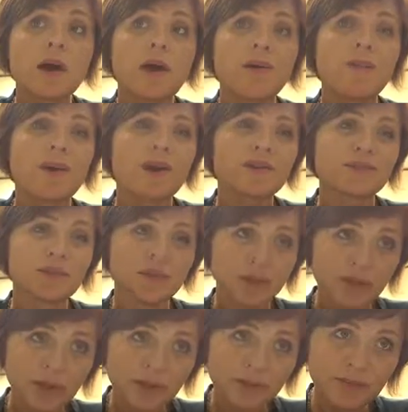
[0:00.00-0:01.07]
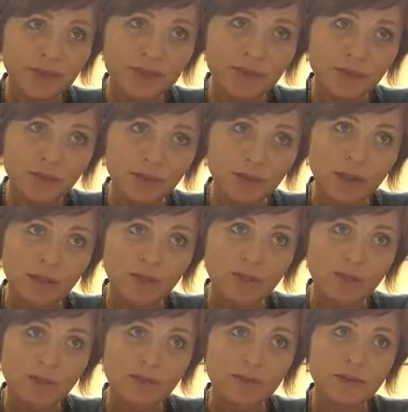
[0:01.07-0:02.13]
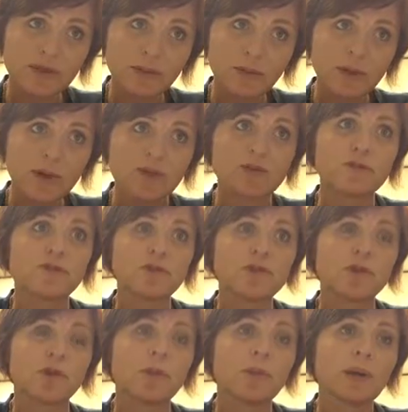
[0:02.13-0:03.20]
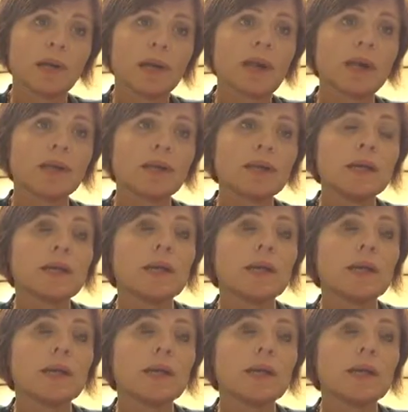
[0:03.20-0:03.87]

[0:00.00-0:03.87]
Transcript: Mastery learning, it's a little controversial, but again,